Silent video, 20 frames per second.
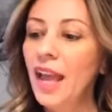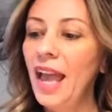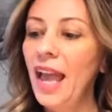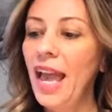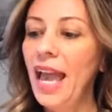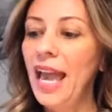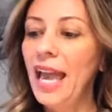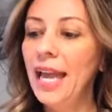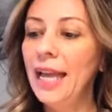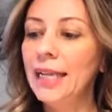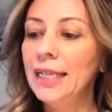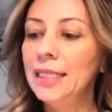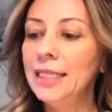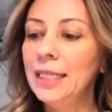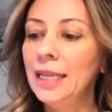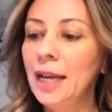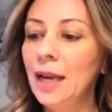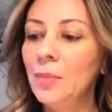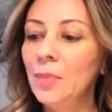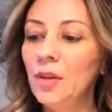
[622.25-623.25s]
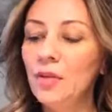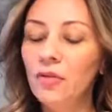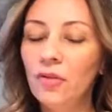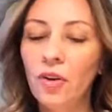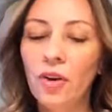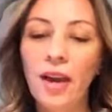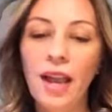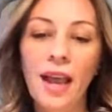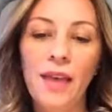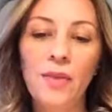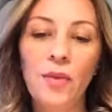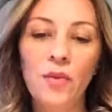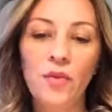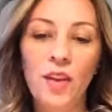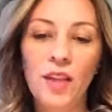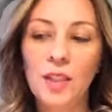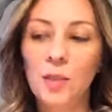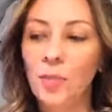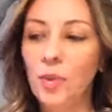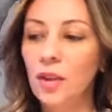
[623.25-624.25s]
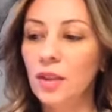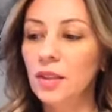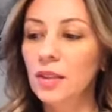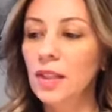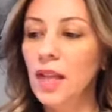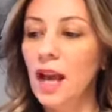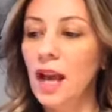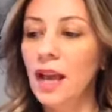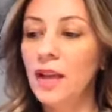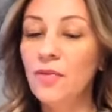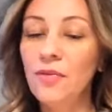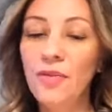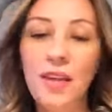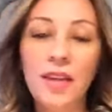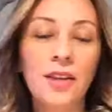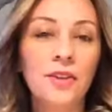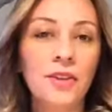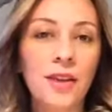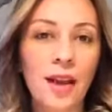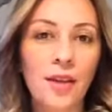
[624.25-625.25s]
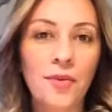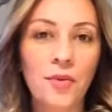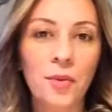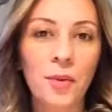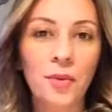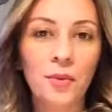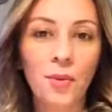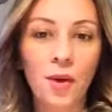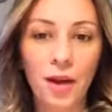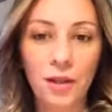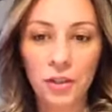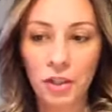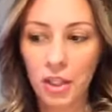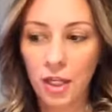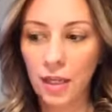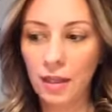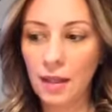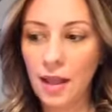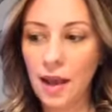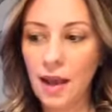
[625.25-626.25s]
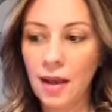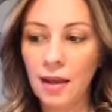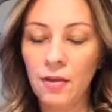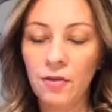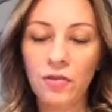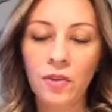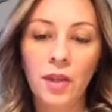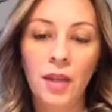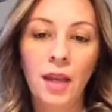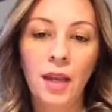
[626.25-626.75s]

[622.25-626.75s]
And before I end the Facebook Live, thank you to everyone watching live.